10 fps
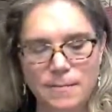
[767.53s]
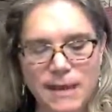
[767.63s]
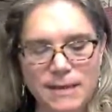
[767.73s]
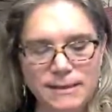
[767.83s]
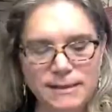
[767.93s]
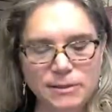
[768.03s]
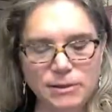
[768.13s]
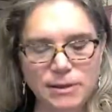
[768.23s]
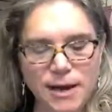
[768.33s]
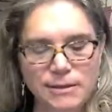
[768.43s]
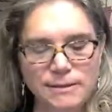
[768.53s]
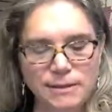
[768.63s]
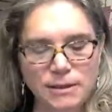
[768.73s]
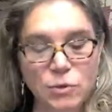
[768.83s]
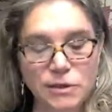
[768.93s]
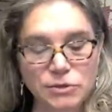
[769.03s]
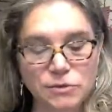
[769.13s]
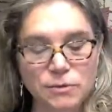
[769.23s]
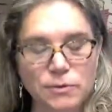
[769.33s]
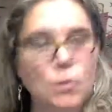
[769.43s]
Pieces are not
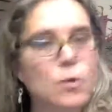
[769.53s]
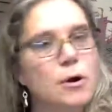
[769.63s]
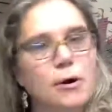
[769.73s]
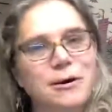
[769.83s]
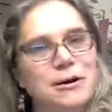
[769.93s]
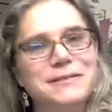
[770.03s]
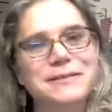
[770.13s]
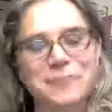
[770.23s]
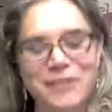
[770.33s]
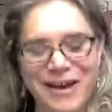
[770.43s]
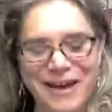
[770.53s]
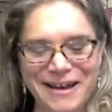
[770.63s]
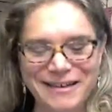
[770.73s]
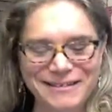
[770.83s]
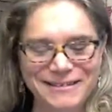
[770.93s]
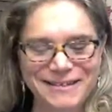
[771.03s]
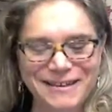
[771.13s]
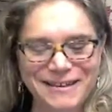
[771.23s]
sequential, nor are our supplies.